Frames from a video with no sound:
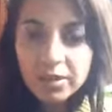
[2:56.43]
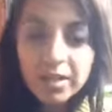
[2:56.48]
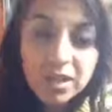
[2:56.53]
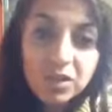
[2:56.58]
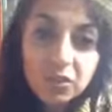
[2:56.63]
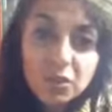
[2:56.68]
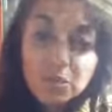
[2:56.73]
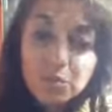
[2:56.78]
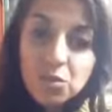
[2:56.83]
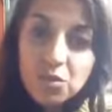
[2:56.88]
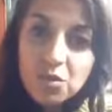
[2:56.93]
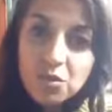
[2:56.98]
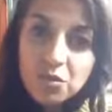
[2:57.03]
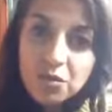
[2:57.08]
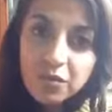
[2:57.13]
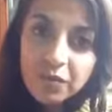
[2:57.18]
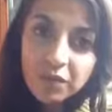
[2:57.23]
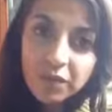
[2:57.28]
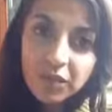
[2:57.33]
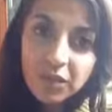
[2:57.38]
Let's
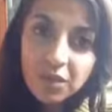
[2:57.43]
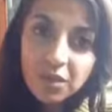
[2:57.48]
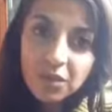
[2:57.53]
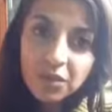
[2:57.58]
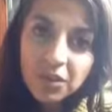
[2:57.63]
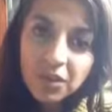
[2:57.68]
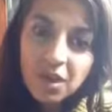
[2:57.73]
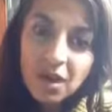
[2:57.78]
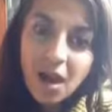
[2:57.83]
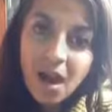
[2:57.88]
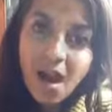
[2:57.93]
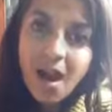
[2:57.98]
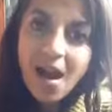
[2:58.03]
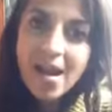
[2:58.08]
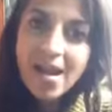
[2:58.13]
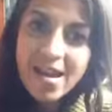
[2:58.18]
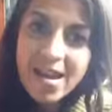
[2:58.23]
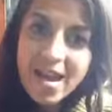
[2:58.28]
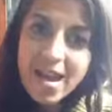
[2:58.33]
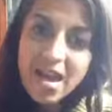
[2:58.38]
remove the the
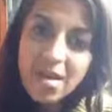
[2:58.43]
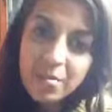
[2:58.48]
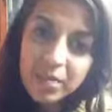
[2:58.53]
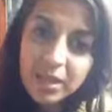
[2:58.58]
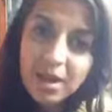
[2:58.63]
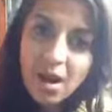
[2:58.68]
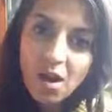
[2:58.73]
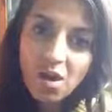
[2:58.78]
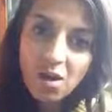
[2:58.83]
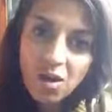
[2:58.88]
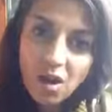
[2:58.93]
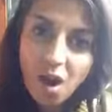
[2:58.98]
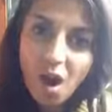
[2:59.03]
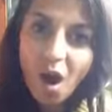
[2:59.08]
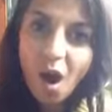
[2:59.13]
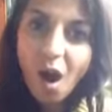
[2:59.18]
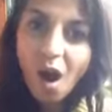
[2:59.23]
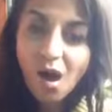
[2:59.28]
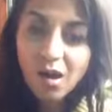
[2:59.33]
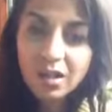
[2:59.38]
I am an
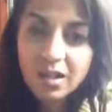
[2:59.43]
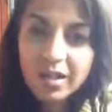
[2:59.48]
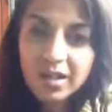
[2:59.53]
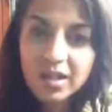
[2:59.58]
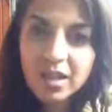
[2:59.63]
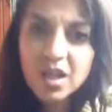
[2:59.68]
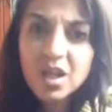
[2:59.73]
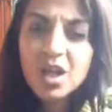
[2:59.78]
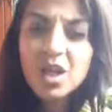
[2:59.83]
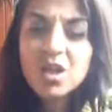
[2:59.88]
alcoholic.